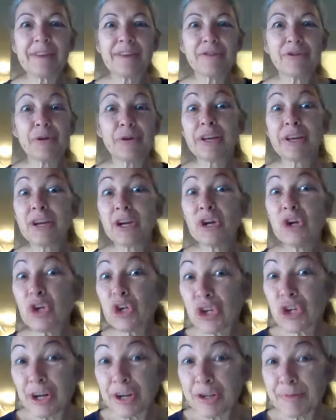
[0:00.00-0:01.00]
So I
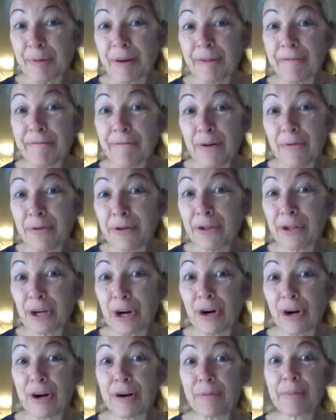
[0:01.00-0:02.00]
couldn't charge my phone in the
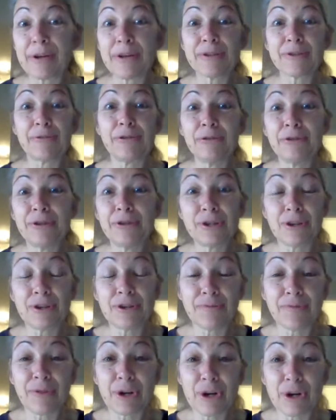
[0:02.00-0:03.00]
car because it'll only
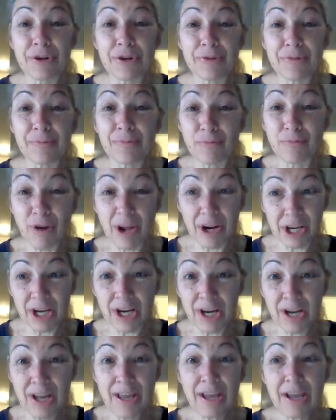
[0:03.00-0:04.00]
charge if the car's
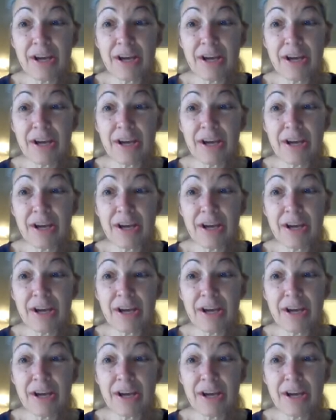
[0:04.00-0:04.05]
running.